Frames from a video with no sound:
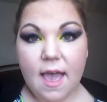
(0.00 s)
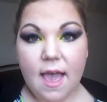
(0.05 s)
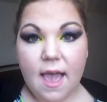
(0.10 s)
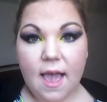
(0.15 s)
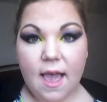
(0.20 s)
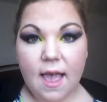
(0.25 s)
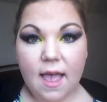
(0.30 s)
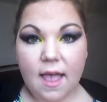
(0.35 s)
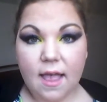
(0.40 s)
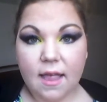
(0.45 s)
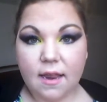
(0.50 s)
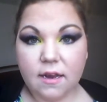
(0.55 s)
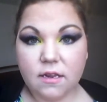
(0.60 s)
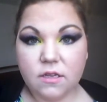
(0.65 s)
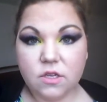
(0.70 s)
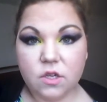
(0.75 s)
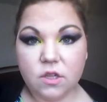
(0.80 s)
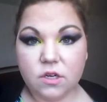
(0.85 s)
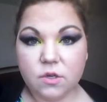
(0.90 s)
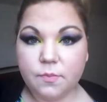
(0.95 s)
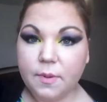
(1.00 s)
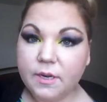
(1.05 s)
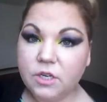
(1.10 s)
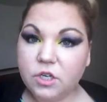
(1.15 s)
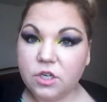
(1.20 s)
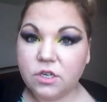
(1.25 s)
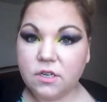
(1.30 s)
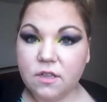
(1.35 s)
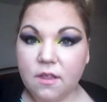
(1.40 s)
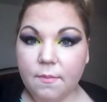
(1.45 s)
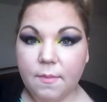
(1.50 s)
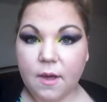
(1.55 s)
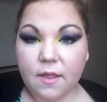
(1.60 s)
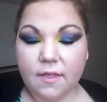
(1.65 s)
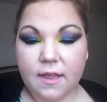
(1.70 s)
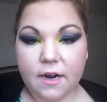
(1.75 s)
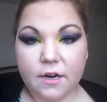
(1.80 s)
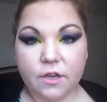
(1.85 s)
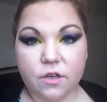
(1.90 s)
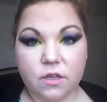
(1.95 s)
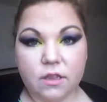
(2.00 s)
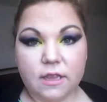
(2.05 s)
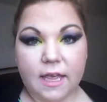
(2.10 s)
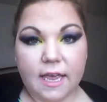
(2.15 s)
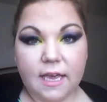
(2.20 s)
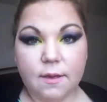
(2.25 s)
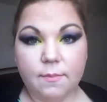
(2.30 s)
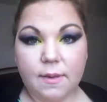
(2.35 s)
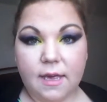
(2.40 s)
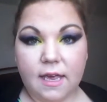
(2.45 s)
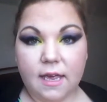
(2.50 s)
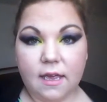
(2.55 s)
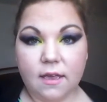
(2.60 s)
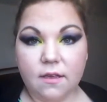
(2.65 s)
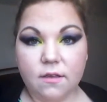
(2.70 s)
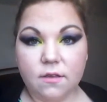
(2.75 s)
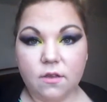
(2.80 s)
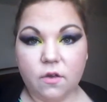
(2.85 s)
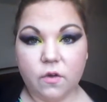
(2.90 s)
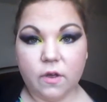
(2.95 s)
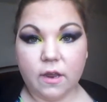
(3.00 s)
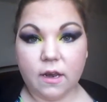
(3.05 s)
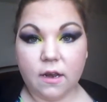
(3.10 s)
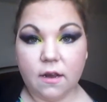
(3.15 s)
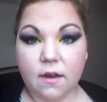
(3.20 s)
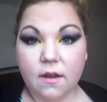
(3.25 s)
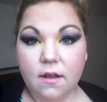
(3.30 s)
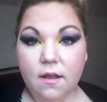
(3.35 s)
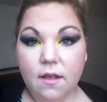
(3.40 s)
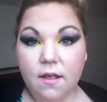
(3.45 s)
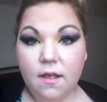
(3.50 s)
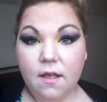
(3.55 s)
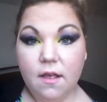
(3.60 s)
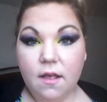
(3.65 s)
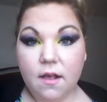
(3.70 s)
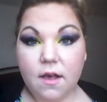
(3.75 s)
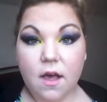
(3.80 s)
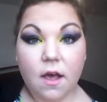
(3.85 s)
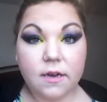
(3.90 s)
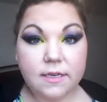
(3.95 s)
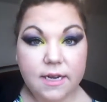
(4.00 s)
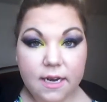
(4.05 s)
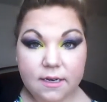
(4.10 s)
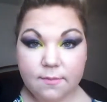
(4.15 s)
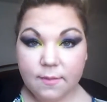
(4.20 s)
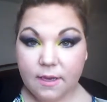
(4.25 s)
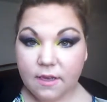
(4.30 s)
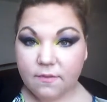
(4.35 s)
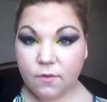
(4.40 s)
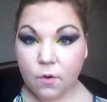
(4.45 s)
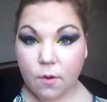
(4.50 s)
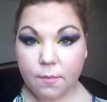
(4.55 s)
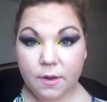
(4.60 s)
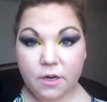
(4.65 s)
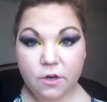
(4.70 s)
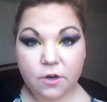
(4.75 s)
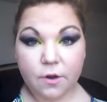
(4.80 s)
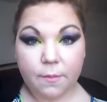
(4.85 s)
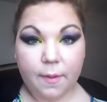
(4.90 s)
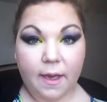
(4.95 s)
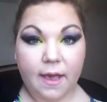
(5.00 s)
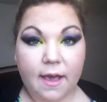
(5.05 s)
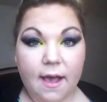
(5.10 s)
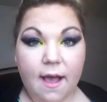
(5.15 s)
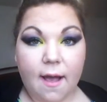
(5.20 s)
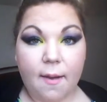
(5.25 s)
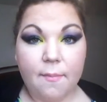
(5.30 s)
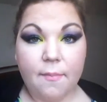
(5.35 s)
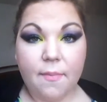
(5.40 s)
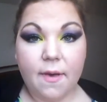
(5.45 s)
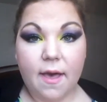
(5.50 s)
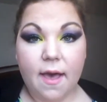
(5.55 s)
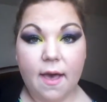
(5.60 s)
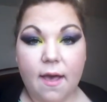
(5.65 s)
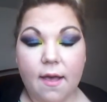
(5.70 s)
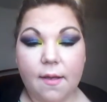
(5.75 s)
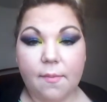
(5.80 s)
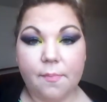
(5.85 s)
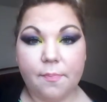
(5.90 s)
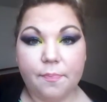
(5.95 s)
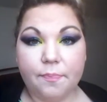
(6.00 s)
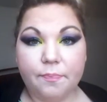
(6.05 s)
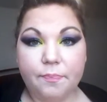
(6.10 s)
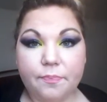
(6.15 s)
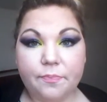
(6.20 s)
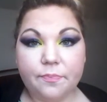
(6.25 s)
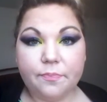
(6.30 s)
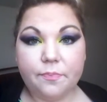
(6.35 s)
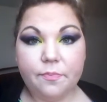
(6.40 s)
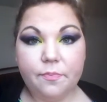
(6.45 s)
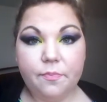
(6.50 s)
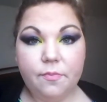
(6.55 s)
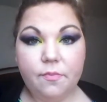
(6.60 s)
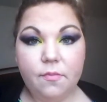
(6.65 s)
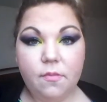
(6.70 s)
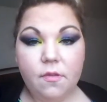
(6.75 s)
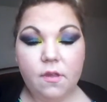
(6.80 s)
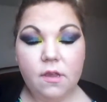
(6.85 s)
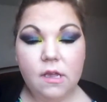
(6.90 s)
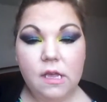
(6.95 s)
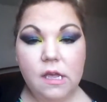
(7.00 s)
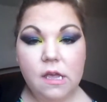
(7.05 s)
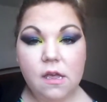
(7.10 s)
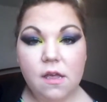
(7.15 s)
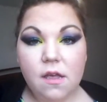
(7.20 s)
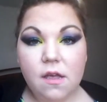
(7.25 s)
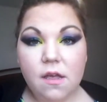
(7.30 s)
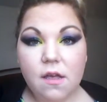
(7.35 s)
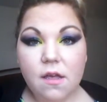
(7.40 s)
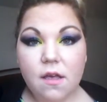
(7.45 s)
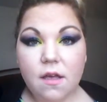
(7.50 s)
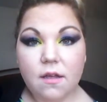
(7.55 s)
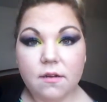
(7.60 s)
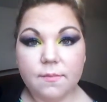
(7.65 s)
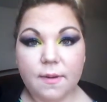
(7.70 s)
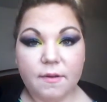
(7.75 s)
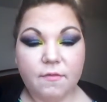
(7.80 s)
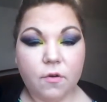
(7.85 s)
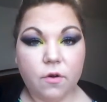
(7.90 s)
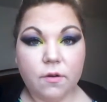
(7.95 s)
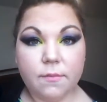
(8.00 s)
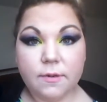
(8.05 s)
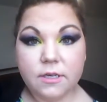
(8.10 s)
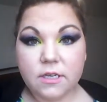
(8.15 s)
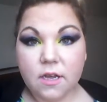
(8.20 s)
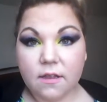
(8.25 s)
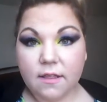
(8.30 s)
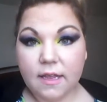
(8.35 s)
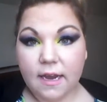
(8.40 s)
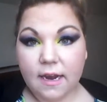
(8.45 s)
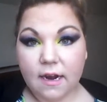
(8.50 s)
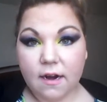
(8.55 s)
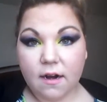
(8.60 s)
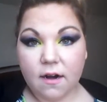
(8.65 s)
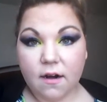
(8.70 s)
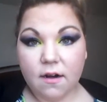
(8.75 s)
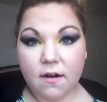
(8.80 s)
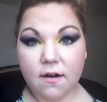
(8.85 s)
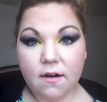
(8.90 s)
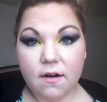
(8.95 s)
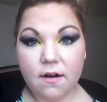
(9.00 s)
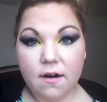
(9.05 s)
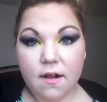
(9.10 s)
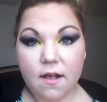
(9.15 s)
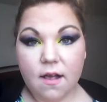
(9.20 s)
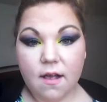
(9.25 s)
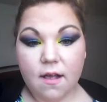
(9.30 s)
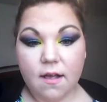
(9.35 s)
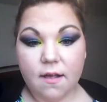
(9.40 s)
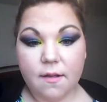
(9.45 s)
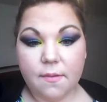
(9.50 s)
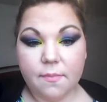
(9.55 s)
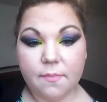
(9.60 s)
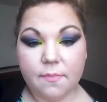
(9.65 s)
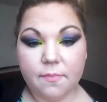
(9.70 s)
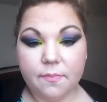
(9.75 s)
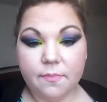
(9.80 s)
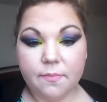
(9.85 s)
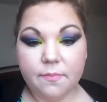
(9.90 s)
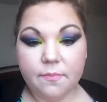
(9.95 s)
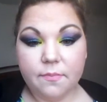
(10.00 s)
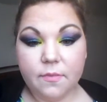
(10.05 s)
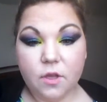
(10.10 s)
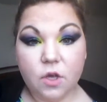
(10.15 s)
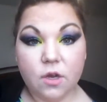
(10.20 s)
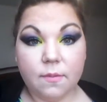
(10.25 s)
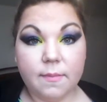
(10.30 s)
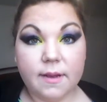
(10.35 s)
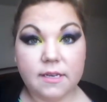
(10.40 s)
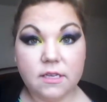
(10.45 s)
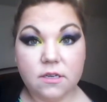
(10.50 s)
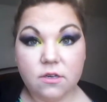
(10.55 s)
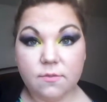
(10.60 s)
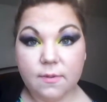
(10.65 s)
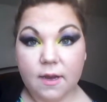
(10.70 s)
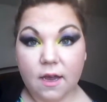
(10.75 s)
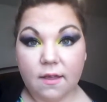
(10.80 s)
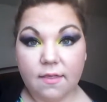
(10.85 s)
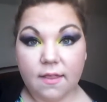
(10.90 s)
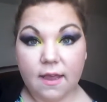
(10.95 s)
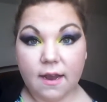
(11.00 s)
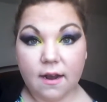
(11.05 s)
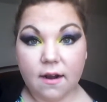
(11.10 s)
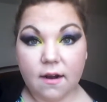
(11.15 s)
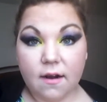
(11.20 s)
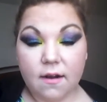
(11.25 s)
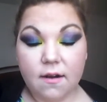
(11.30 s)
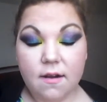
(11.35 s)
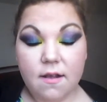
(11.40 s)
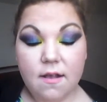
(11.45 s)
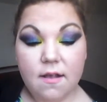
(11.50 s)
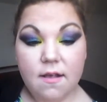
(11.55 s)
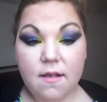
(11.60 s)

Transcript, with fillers: And so there's pictures of them on there. You can like me. You can contact me if you want me to do your makeup. Um, and my phone number's on there. Um, you can message me on there.